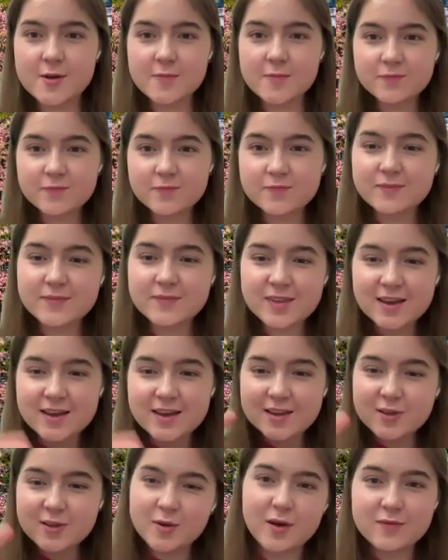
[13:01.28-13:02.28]
okay,
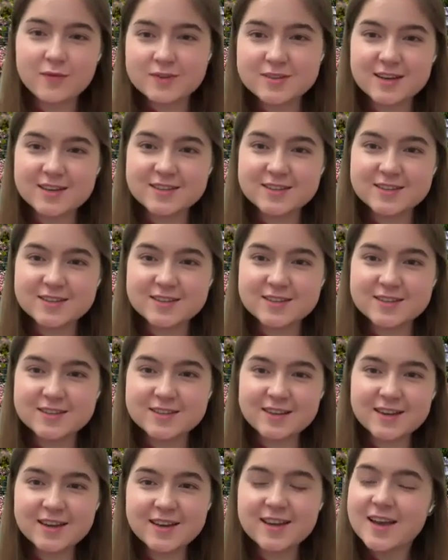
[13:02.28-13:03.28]
you have this
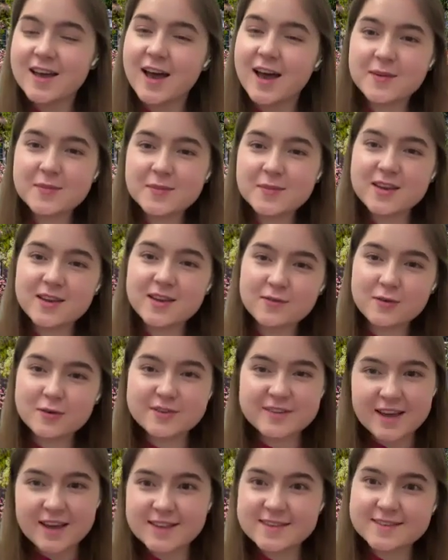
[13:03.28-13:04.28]
idea, I'm going to give
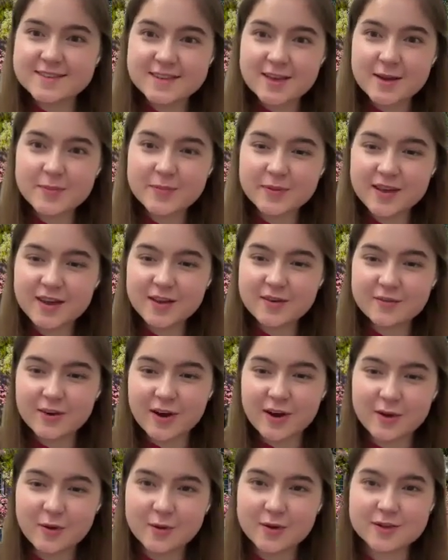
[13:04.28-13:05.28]
you a 10-step plan
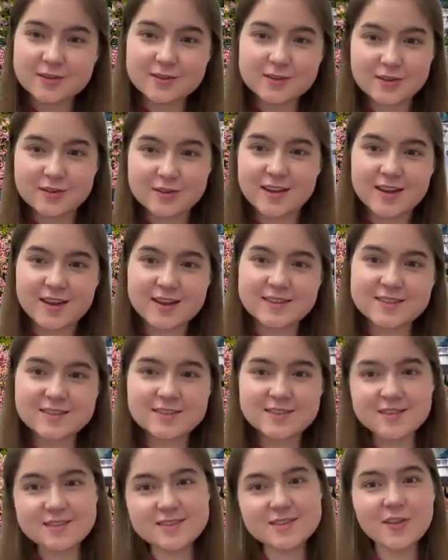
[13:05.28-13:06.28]
for how you can turn that
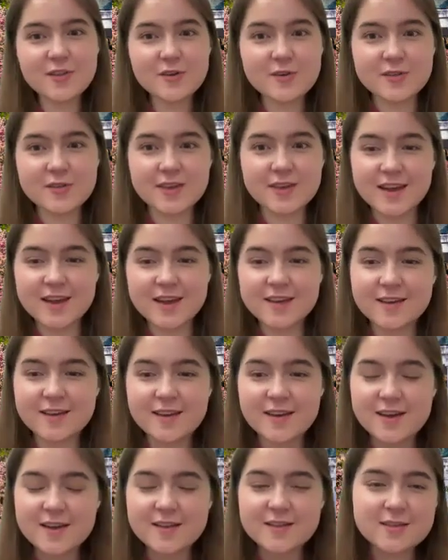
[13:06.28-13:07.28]
into this other thing,
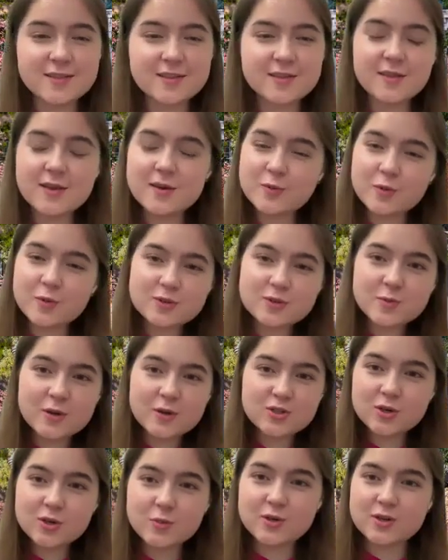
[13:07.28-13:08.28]

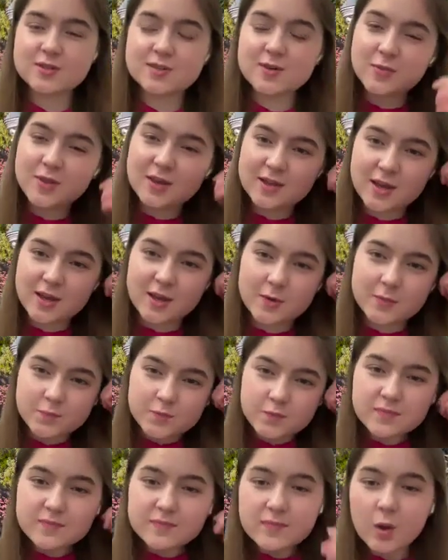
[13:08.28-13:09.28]
especially when it's something like
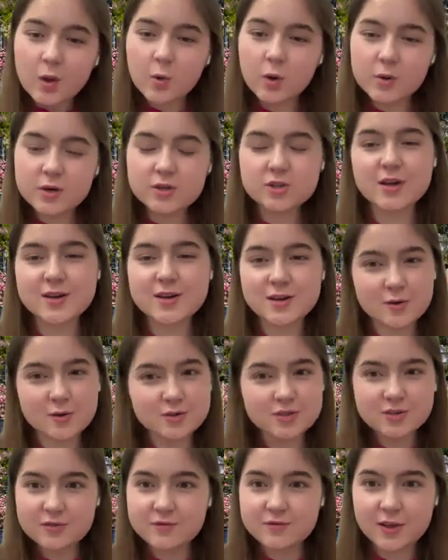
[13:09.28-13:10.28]
what we're trying to do, which is
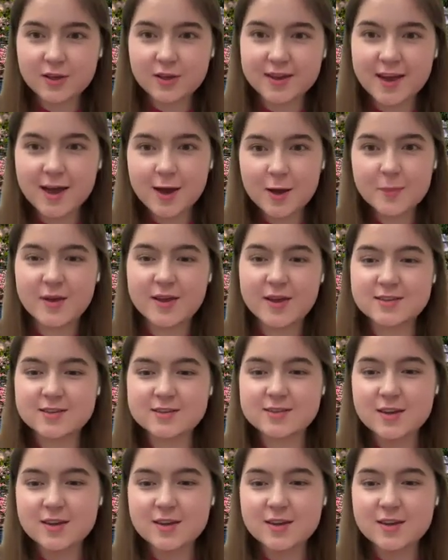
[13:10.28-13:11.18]
fill a gap and